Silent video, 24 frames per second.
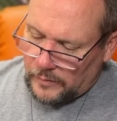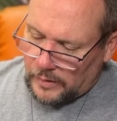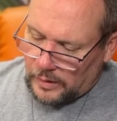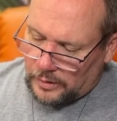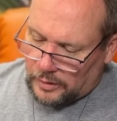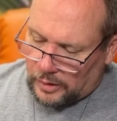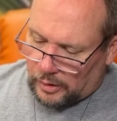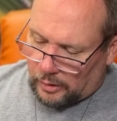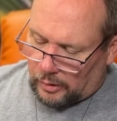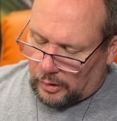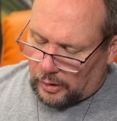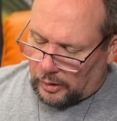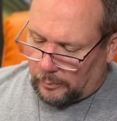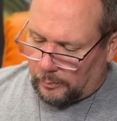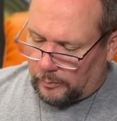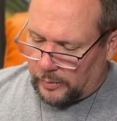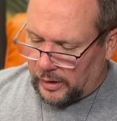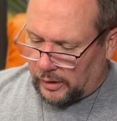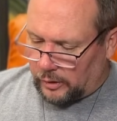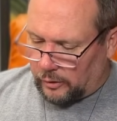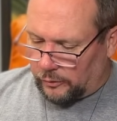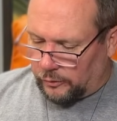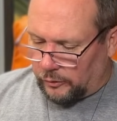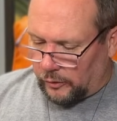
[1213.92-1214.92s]
You know, on a
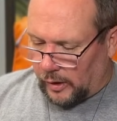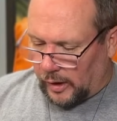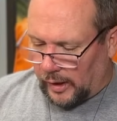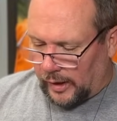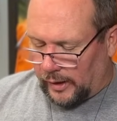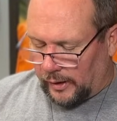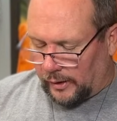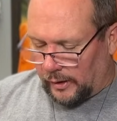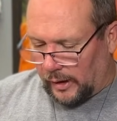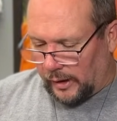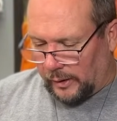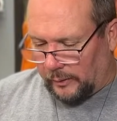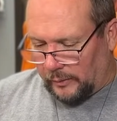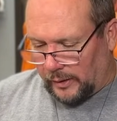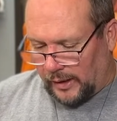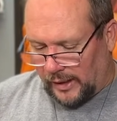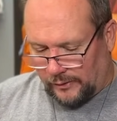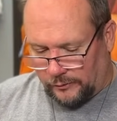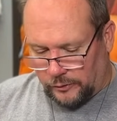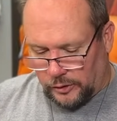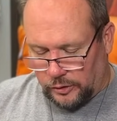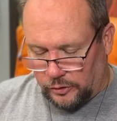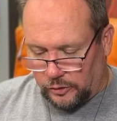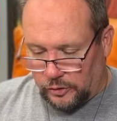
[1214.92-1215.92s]
bigger fly, I'd
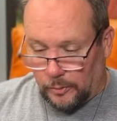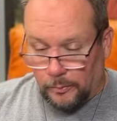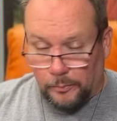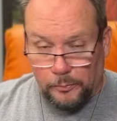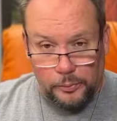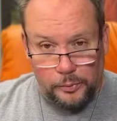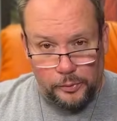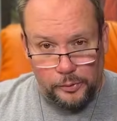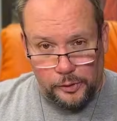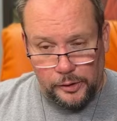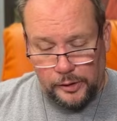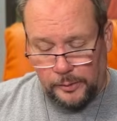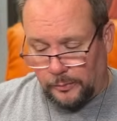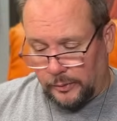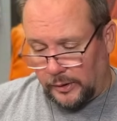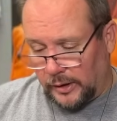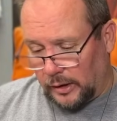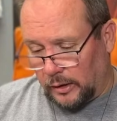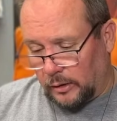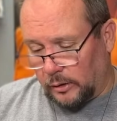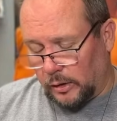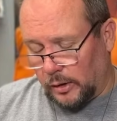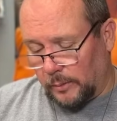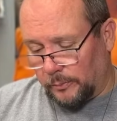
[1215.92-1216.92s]
have to use a pretty
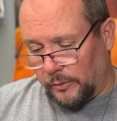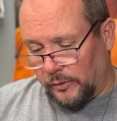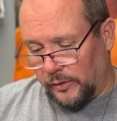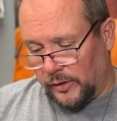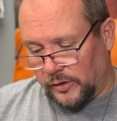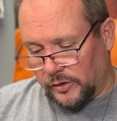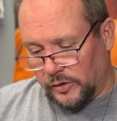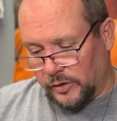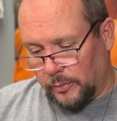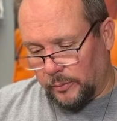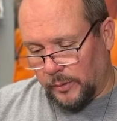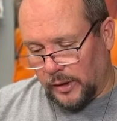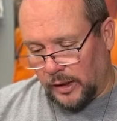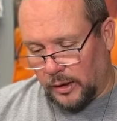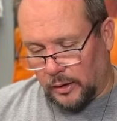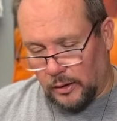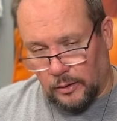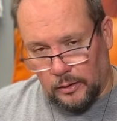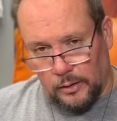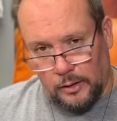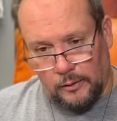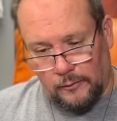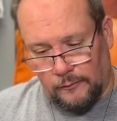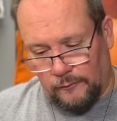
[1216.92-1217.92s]
big clump of this to make
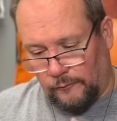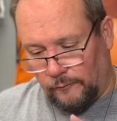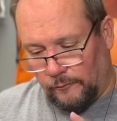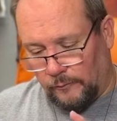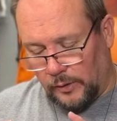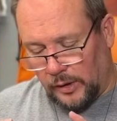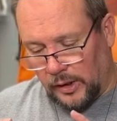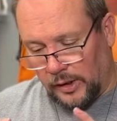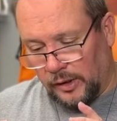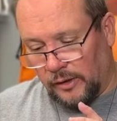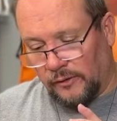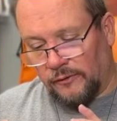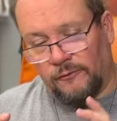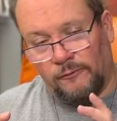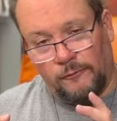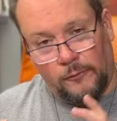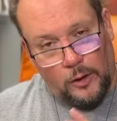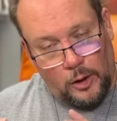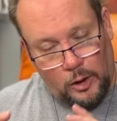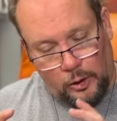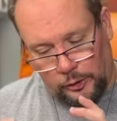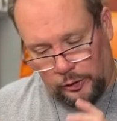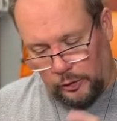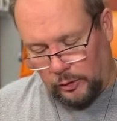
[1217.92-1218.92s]
enough
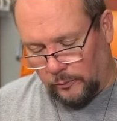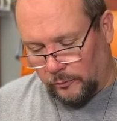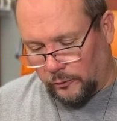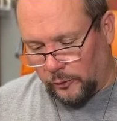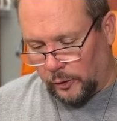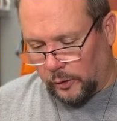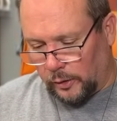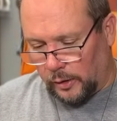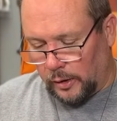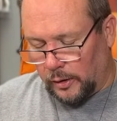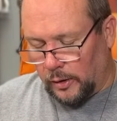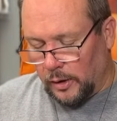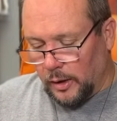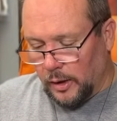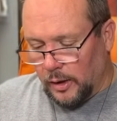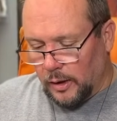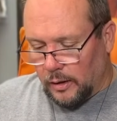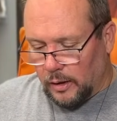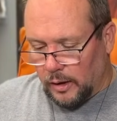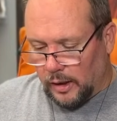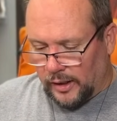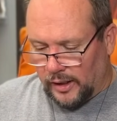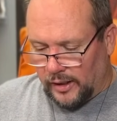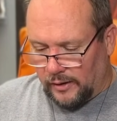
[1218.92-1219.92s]
volume for
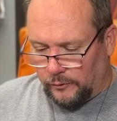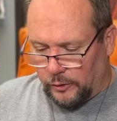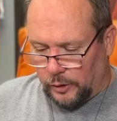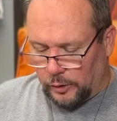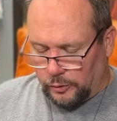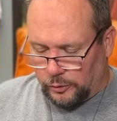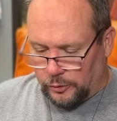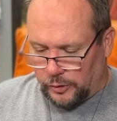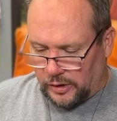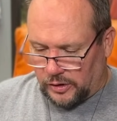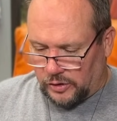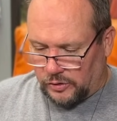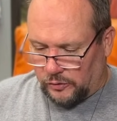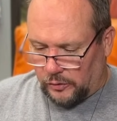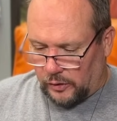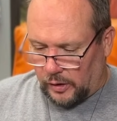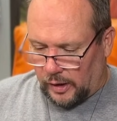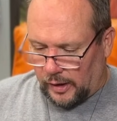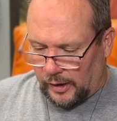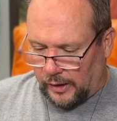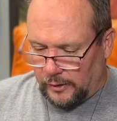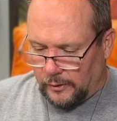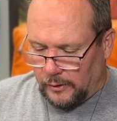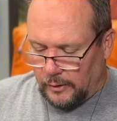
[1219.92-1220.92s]
a heavier dressed
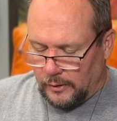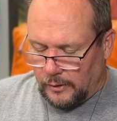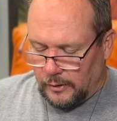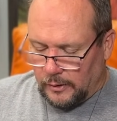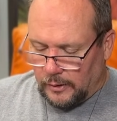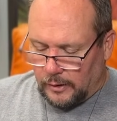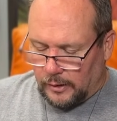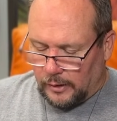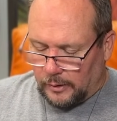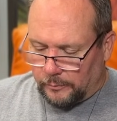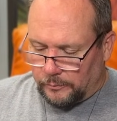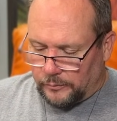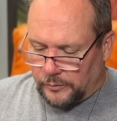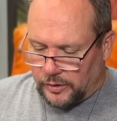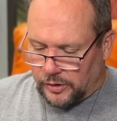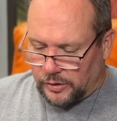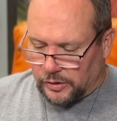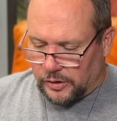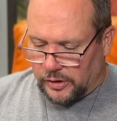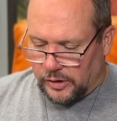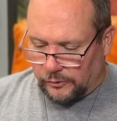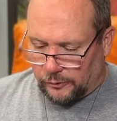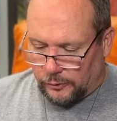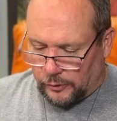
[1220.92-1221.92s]
fly.
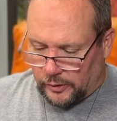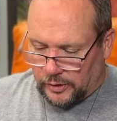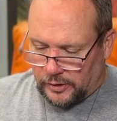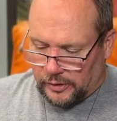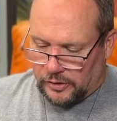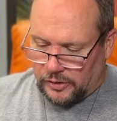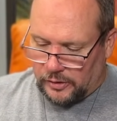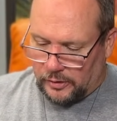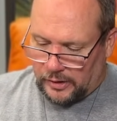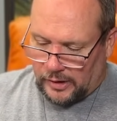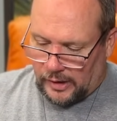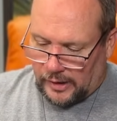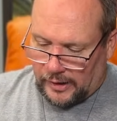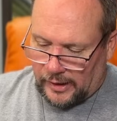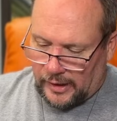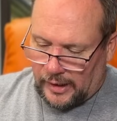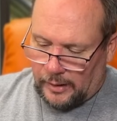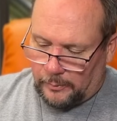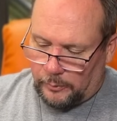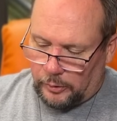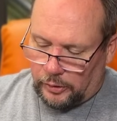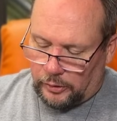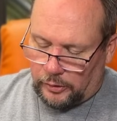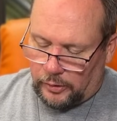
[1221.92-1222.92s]
Just different, it's the
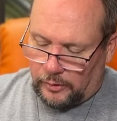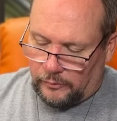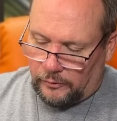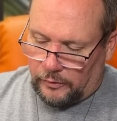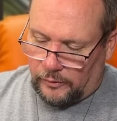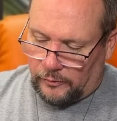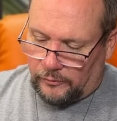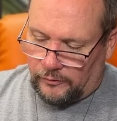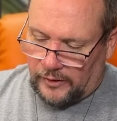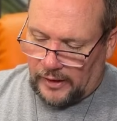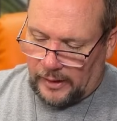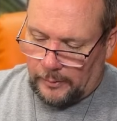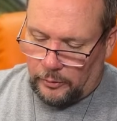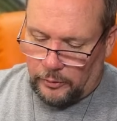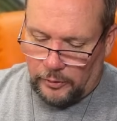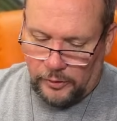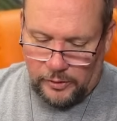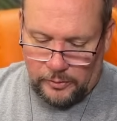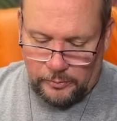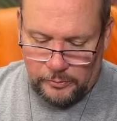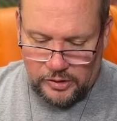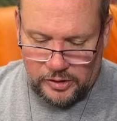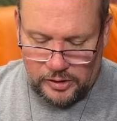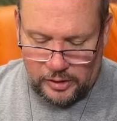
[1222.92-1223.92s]
diameter of the fiber
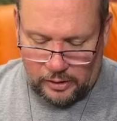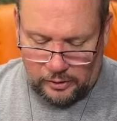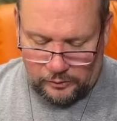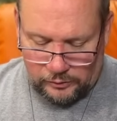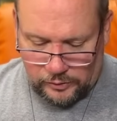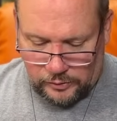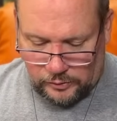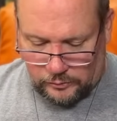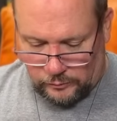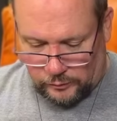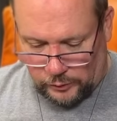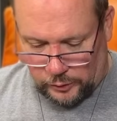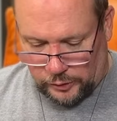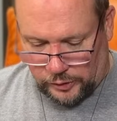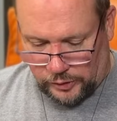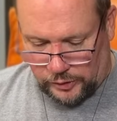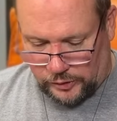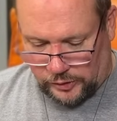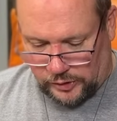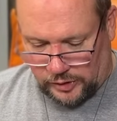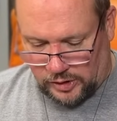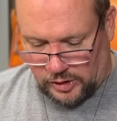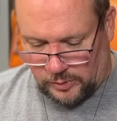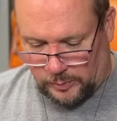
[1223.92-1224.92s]
themselves
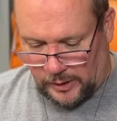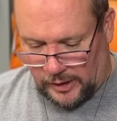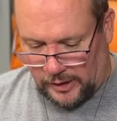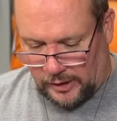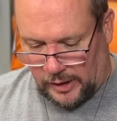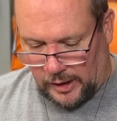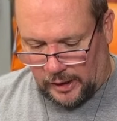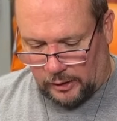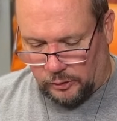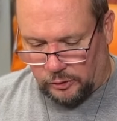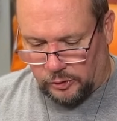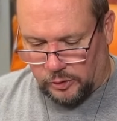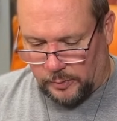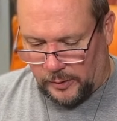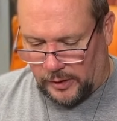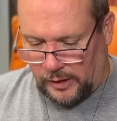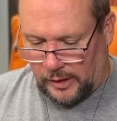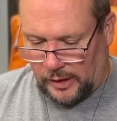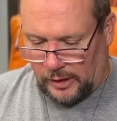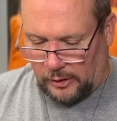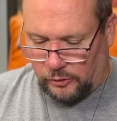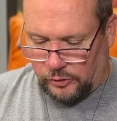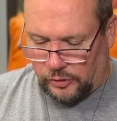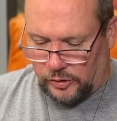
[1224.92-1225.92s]
versus a spade hackle. Spade
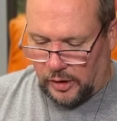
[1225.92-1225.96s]
hackle's